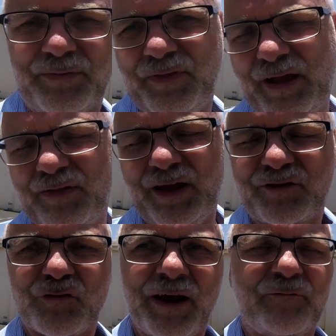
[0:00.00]
They are
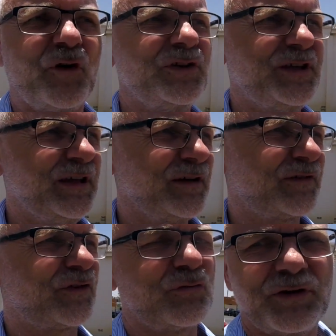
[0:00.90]
trying for years
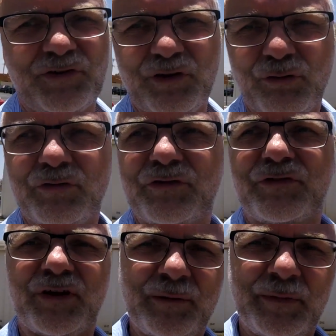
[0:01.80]
to
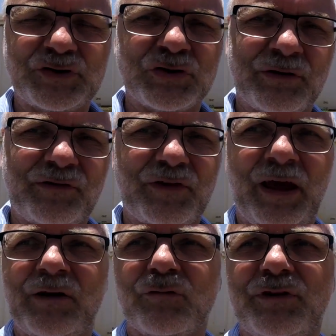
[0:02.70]
reduce emissions
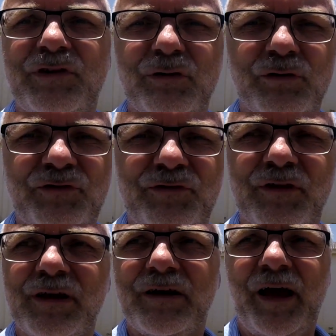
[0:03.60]
and reduce
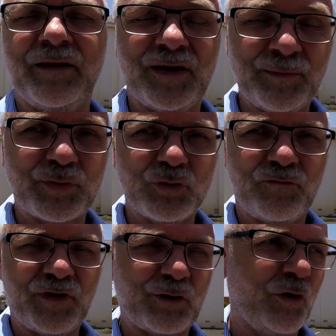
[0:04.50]
and
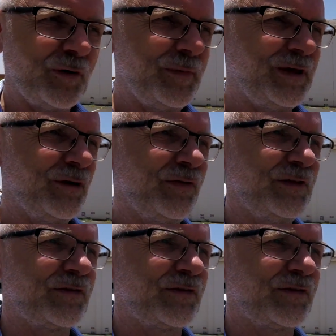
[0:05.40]
improve economy on these